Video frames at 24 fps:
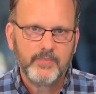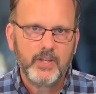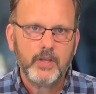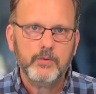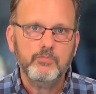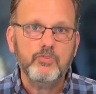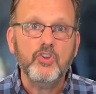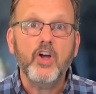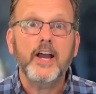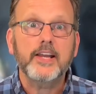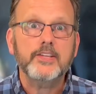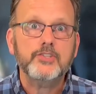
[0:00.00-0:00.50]

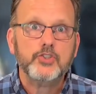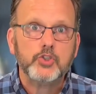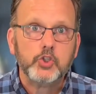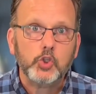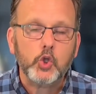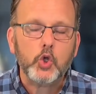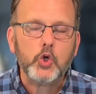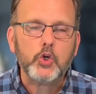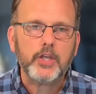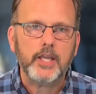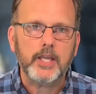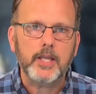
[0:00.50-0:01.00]
nice
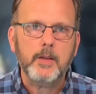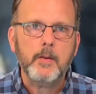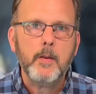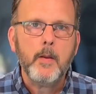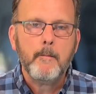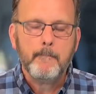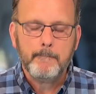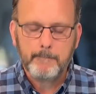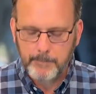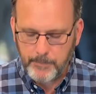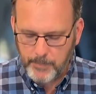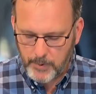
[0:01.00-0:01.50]
looking.
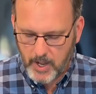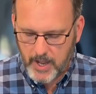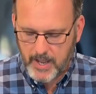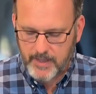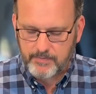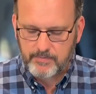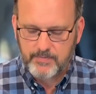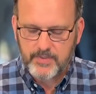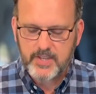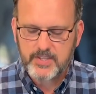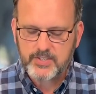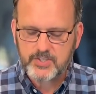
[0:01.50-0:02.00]

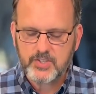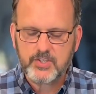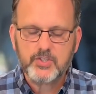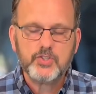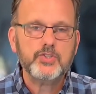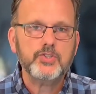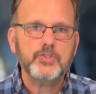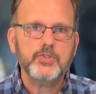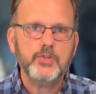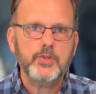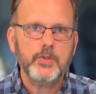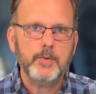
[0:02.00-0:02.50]
But this
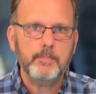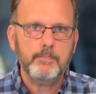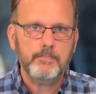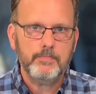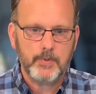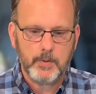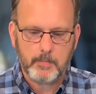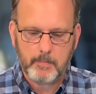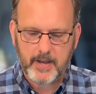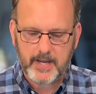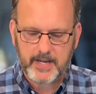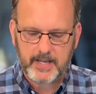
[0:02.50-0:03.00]
is
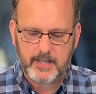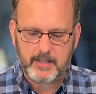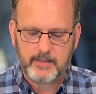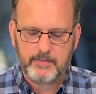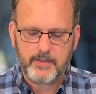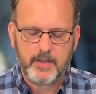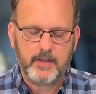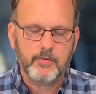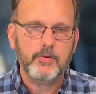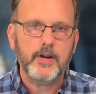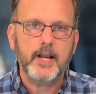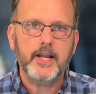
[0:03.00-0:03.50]
the money
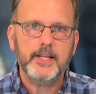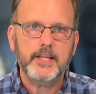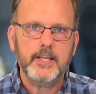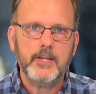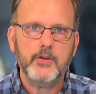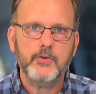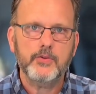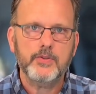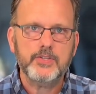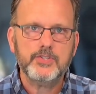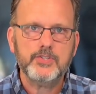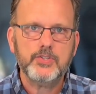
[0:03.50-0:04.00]
thing right
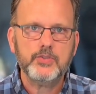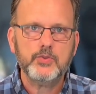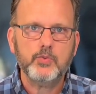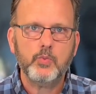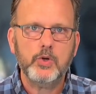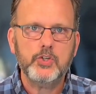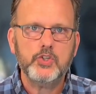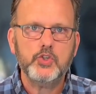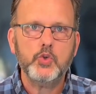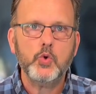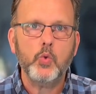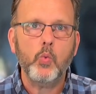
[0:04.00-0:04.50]
here. This is
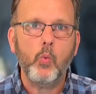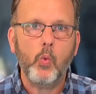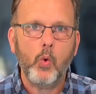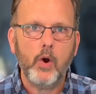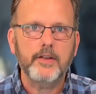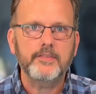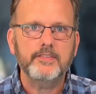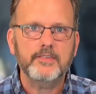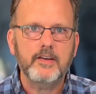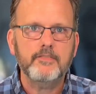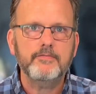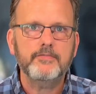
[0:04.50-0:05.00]
what you
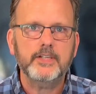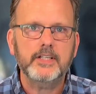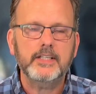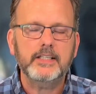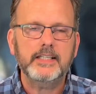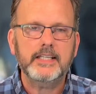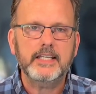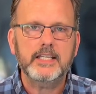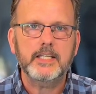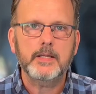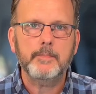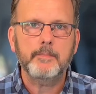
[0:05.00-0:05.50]
want
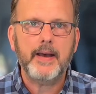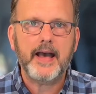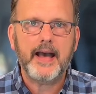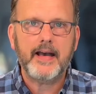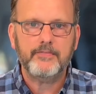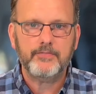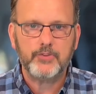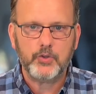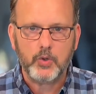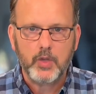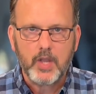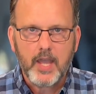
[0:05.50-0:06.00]
definitely in the
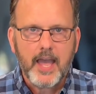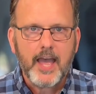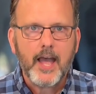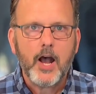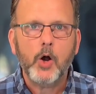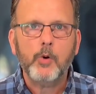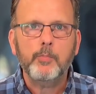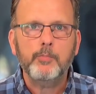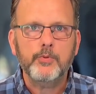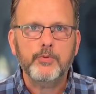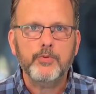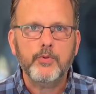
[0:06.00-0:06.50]
bath to
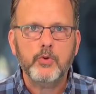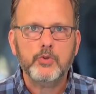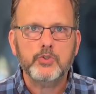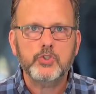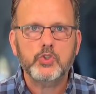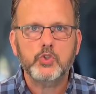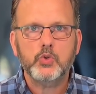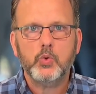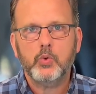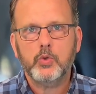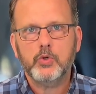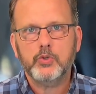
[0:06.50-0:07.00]
help with those
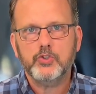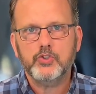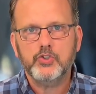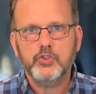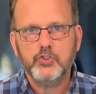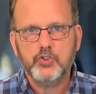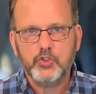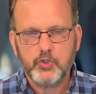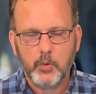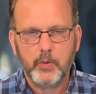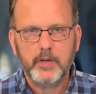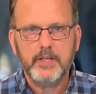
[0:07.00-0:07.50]
sore
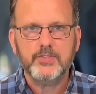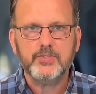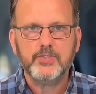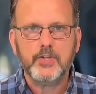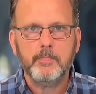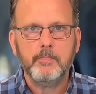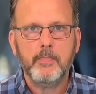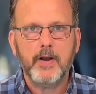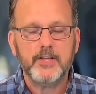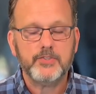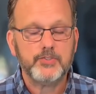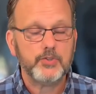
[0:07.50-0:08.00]
joints
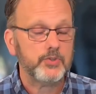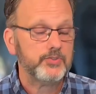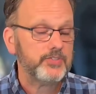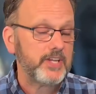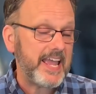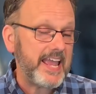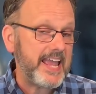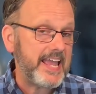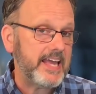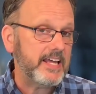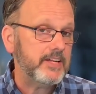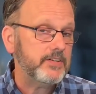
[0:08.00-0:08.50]
and muscles.
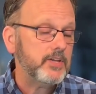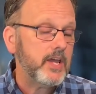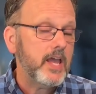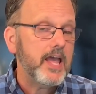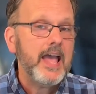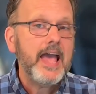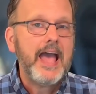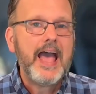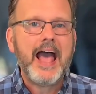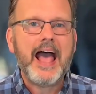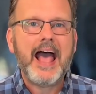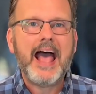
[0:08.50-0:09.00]
And
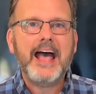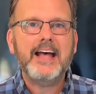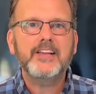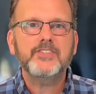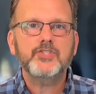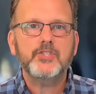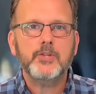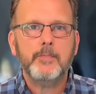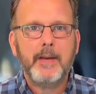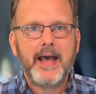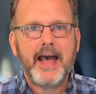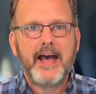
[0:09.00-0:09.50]

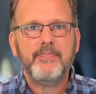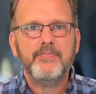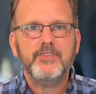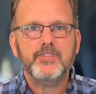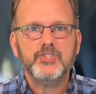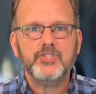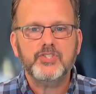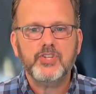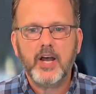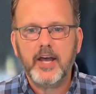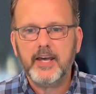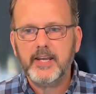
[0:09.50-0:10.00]
as the bath
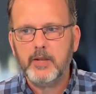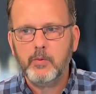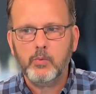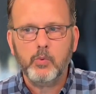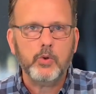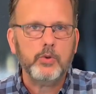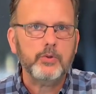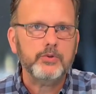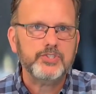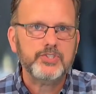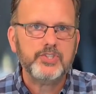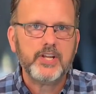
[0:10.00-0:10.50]
is done, it
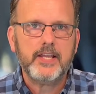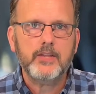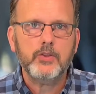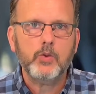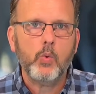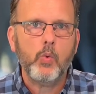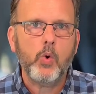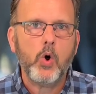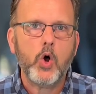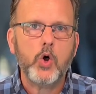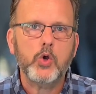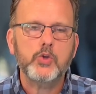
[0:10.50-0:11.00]
will stain the
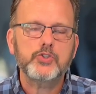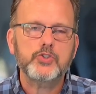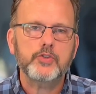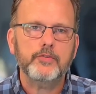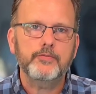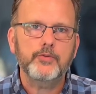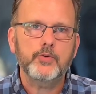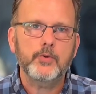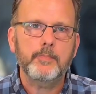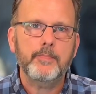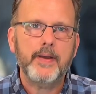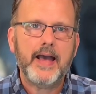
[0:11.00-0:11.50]
walls
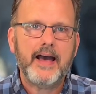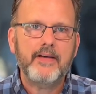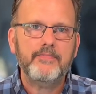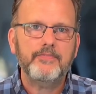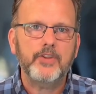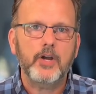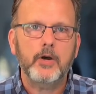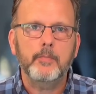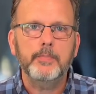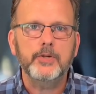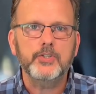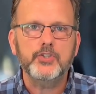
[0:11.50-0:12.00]
of your
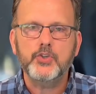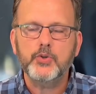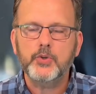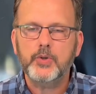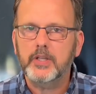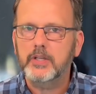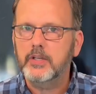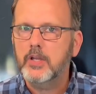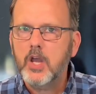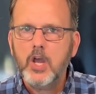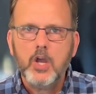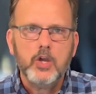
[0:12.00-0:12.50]
bathtub, but you
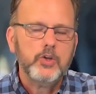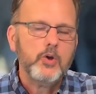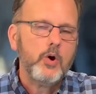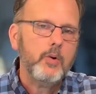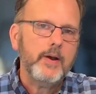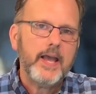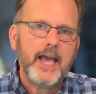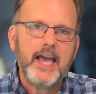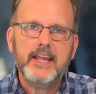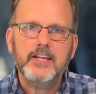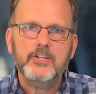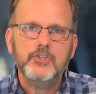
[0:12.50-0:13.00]
can
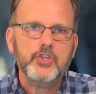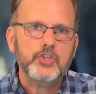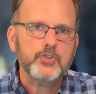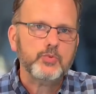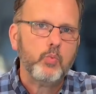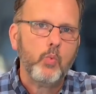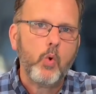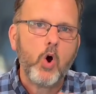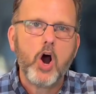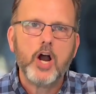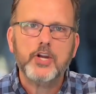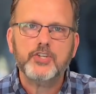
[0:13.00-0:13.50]
go ahead and
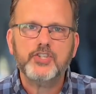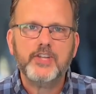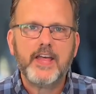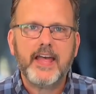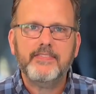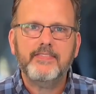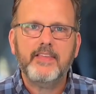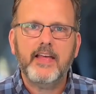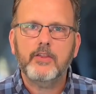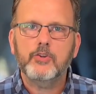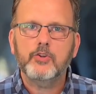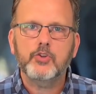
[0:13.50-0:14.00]
just wash
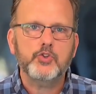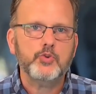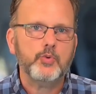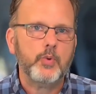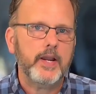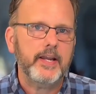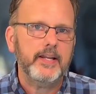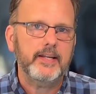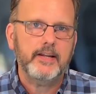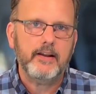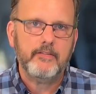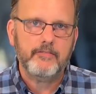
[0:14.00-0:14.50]
that down the
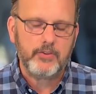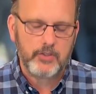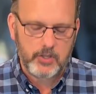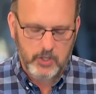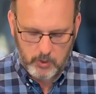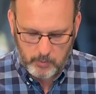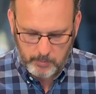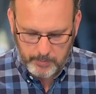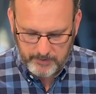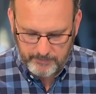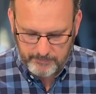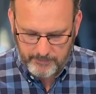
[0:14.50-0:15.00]
drain and everything
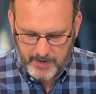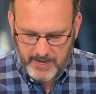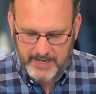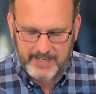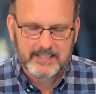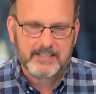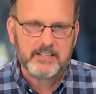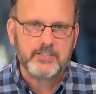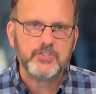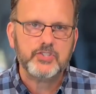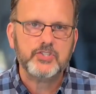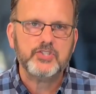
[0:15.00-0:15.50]
will be fine.
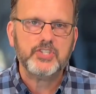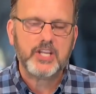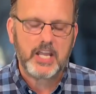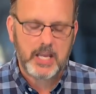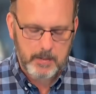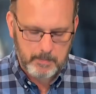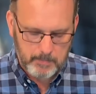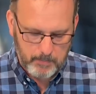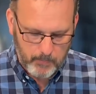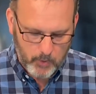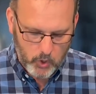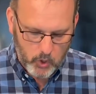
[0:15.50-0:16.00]
It doesn't
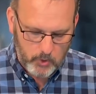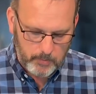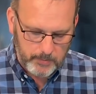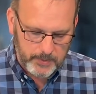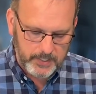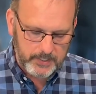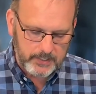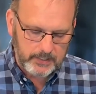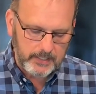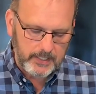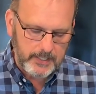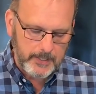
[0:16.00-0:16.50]
stain
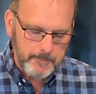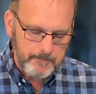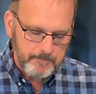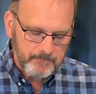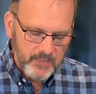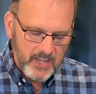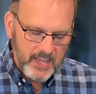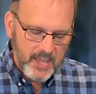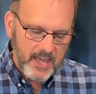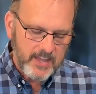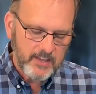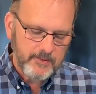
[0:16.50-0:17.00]
permanently.
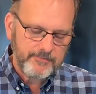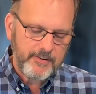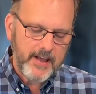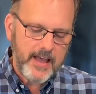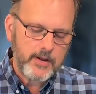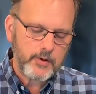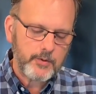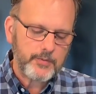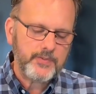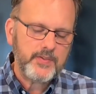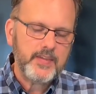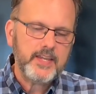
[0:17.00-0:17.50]
And the
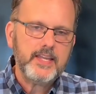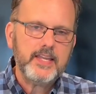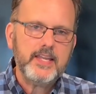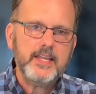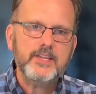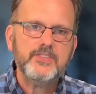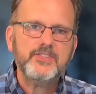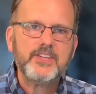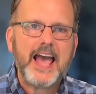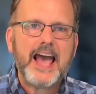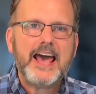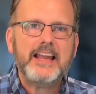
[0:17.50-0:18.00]
final thing
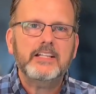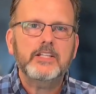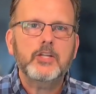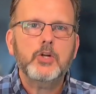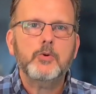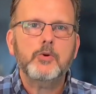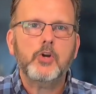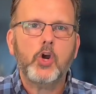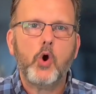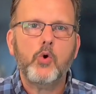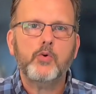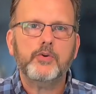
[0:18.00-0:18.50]
is add a
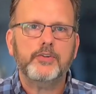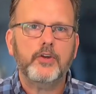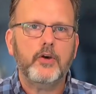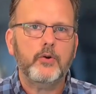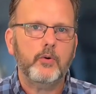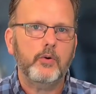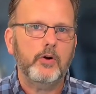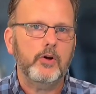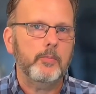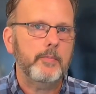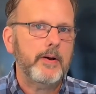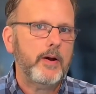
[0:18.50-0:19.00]
little
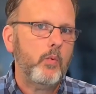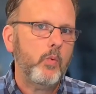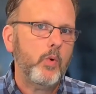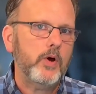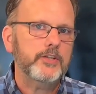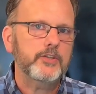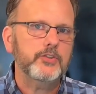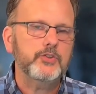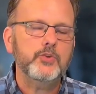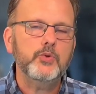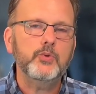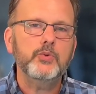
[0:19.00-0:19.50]
coconut oil, about
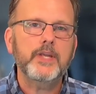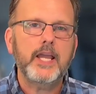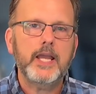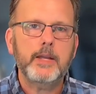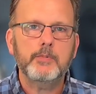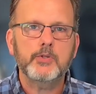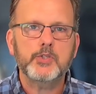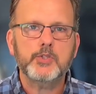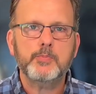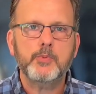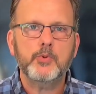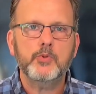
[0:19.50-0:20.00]
1 to 2
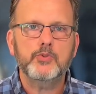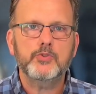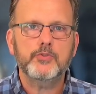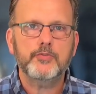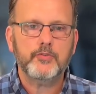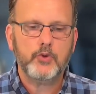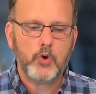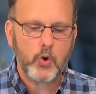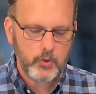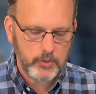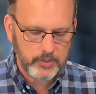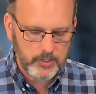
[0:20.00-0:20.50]
tablespoons
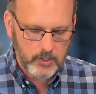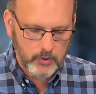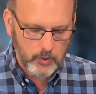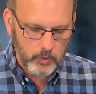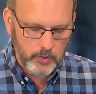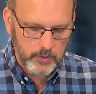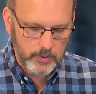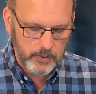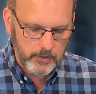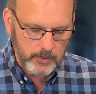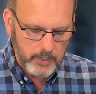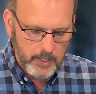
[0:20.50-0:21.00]
of coconut
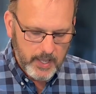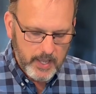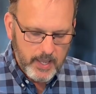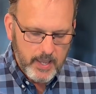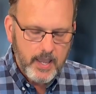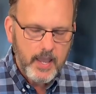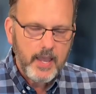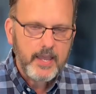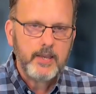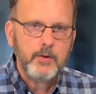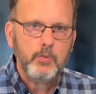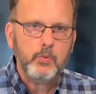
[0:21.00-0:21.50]
oil.
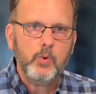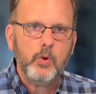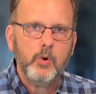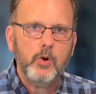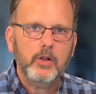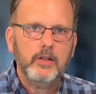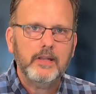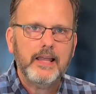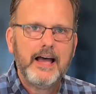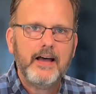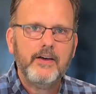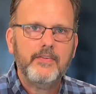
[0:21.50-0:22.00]
It
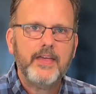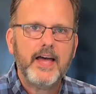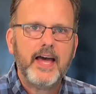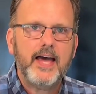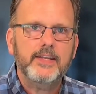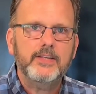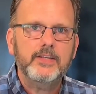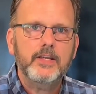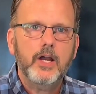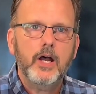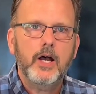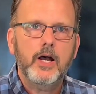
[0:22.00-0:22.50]
will allow
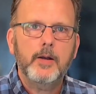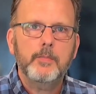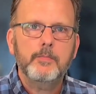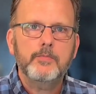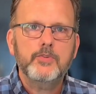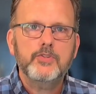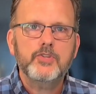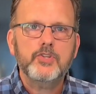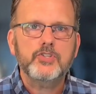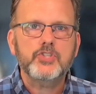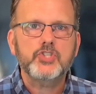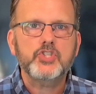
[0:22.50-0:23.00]
that
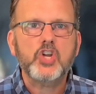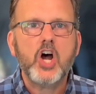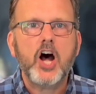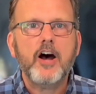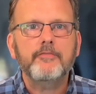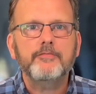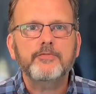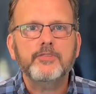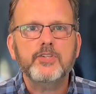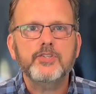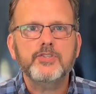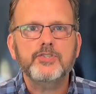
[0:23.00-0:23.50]
the
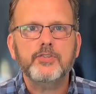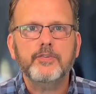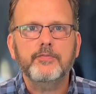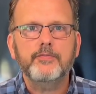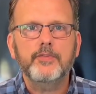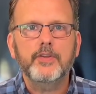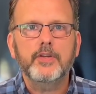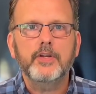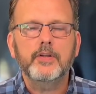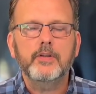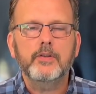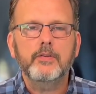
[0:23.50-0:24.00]
softness of
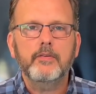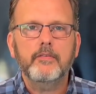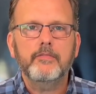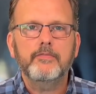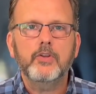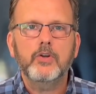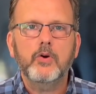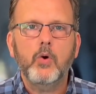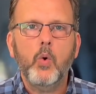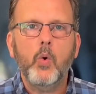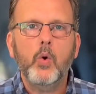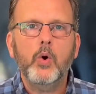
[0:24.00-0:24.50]

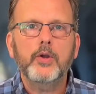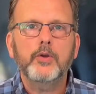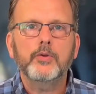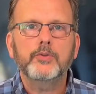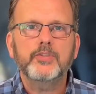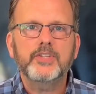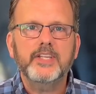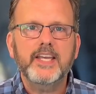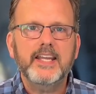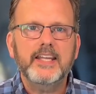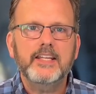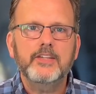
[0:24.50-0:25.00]
the oil
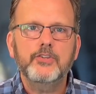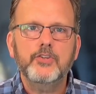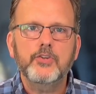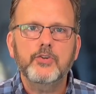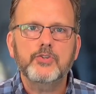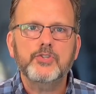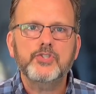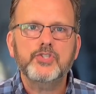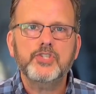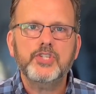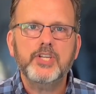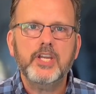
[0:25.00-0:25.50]
to get into
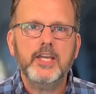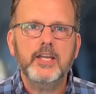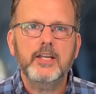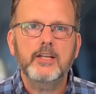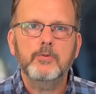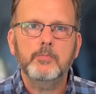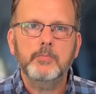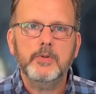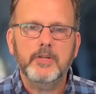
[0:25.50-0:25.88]
your skin, and it'll